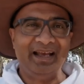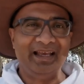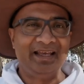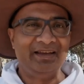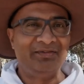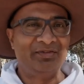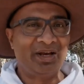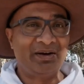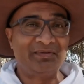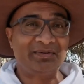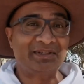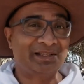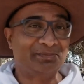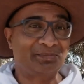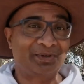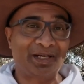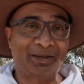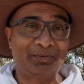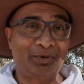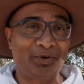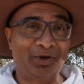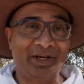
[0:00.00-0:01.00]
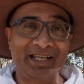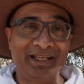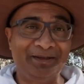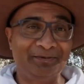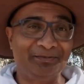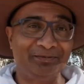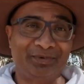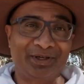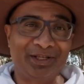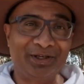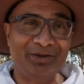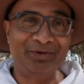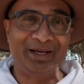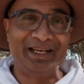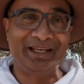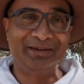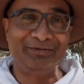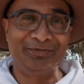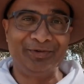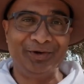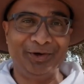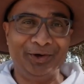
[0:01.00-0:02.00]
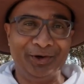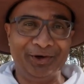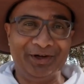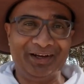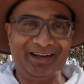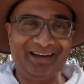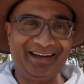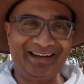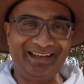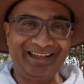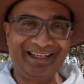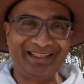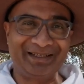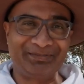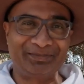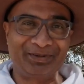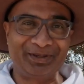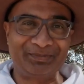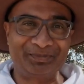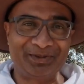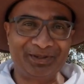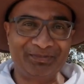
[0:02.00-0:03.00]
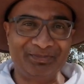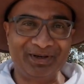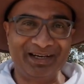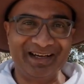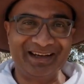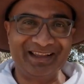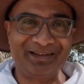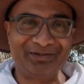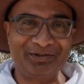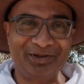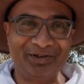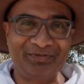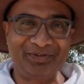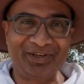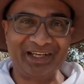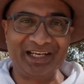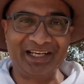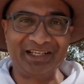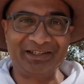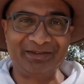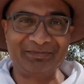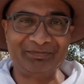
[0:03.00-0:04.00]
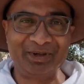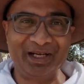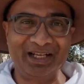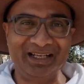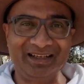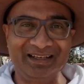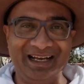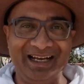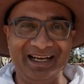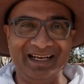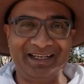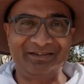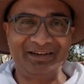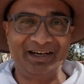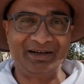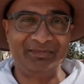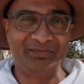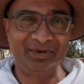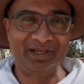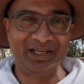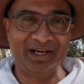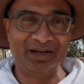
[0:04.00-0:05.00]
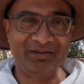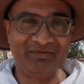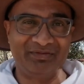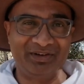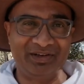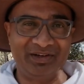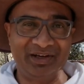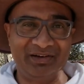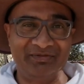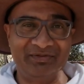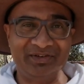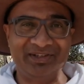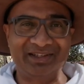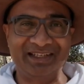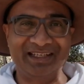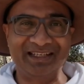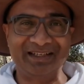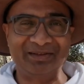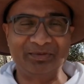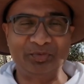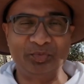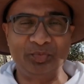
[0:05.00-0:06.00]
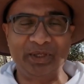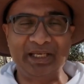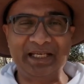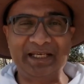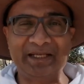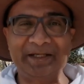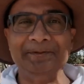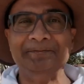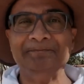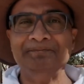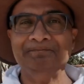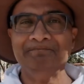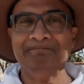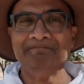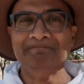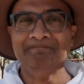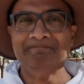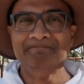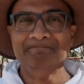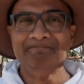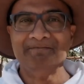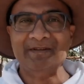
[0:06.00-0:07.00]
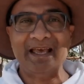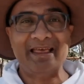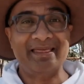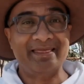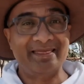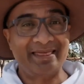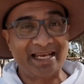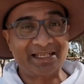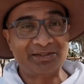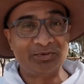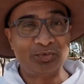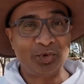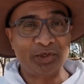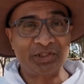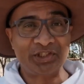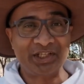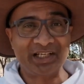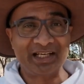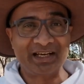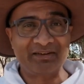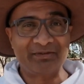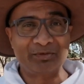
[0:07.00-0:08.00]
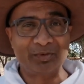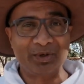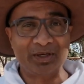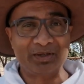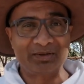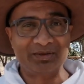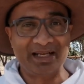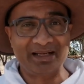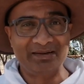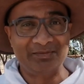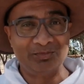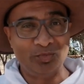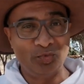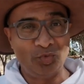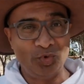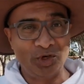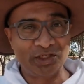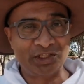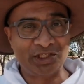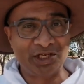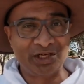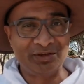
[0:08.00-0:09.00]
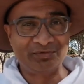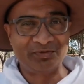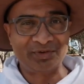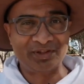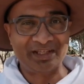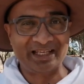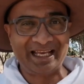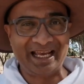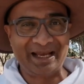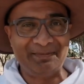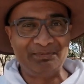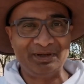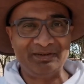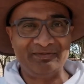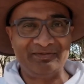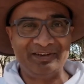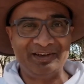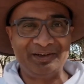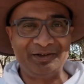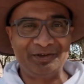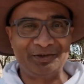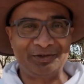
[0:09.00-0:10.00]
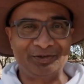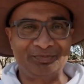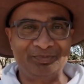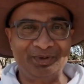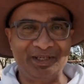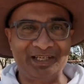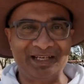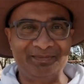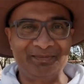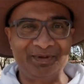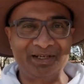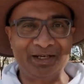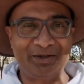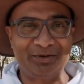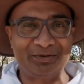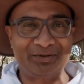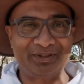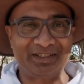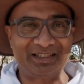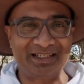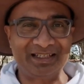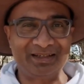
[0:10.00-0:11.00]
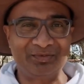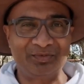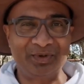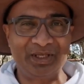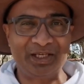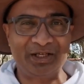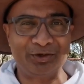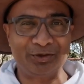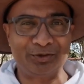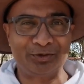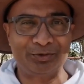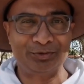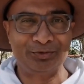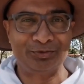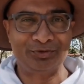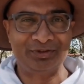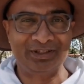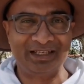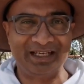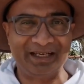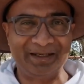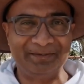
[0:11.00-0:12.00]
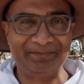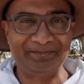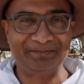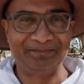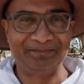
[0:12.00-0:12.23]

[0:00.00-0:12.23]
If you haven't subscribed already, what are you waiting for? Hit the subscription button and the notification bell. I try and bring out a video every single week. Thanks for watching, everyone. Watch out for the camping video. It should be coming out in a week or two's time.